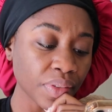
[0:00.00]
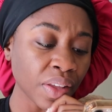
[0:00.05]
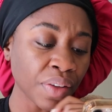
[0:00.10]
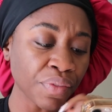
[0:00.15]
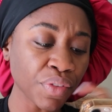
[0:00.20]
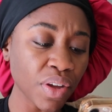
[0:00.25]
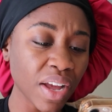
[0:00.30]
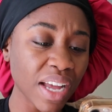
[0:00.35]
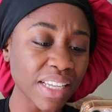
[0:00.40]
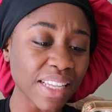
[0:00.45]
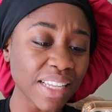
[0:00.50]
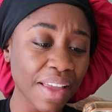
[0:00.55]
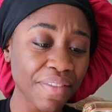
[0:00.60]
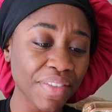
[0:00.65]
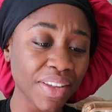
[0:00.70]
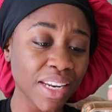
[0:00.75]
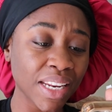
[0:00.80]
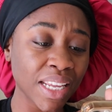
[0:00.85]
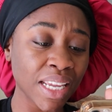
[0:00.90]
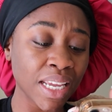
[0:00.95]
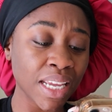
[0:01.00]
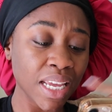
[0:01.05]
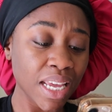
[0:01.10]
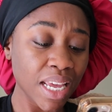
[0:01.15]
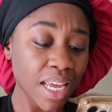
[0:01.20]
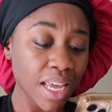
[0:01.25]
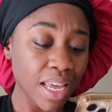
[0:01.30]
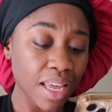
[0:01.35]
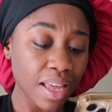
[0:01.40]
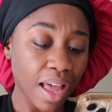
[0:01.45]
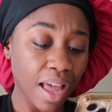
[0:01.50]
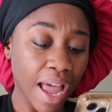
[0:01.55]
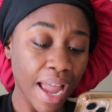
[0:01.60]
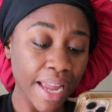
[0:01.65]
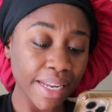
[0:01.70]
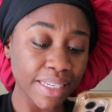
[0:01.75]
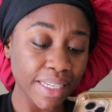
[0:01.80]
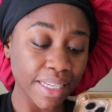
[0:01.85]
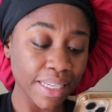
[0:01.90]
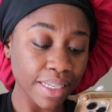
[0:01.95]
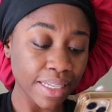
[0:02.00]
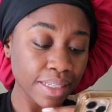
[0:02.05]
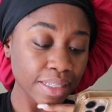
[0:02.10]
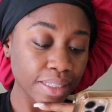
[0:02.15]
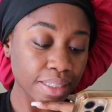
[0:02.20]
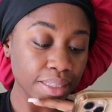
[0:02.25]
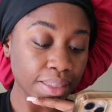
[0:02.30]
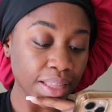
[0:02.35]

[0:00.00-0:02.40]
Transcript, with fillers: If you guys have any ideas,